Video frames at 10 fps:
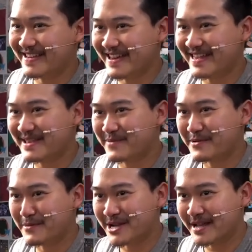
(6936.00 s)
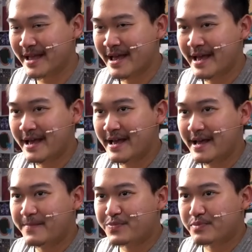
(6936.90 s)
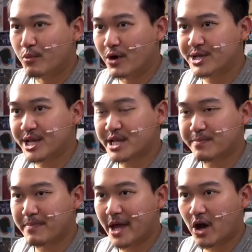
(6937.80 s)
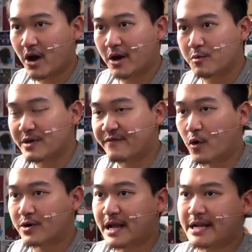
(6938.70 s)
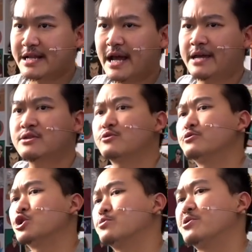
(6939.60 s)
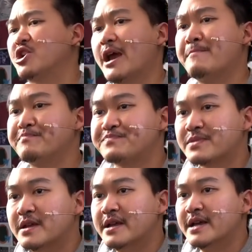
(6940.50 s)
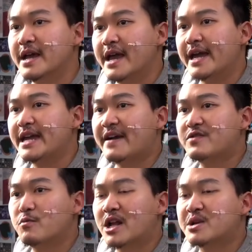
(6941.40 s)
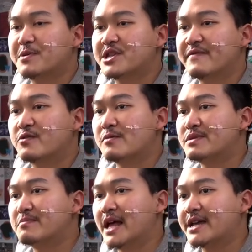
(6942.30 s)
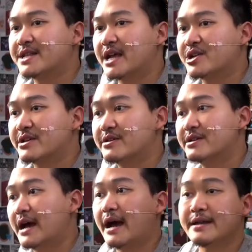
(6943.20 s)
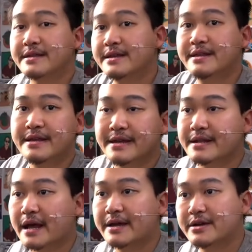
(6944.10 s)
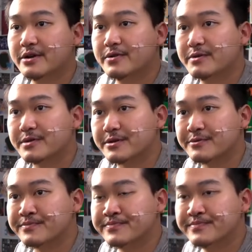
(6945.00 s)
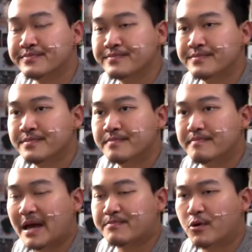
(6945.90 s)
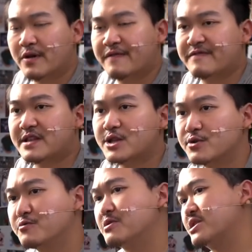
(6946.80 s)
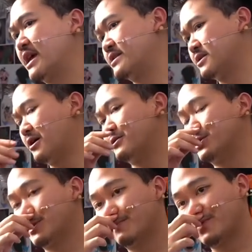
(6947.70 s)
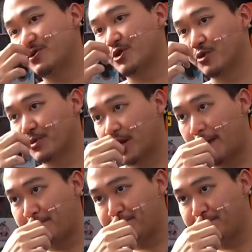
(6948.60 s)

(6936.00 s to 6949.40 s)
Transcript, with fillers: Yeah, that's pretty much it. Moises Behar with $4.99 through the Super Chat. Hey, have you watched Pacific Rim: The Black? It's actually good. I did, and I agree with you. Batboy52 with $10 through the Super Chat.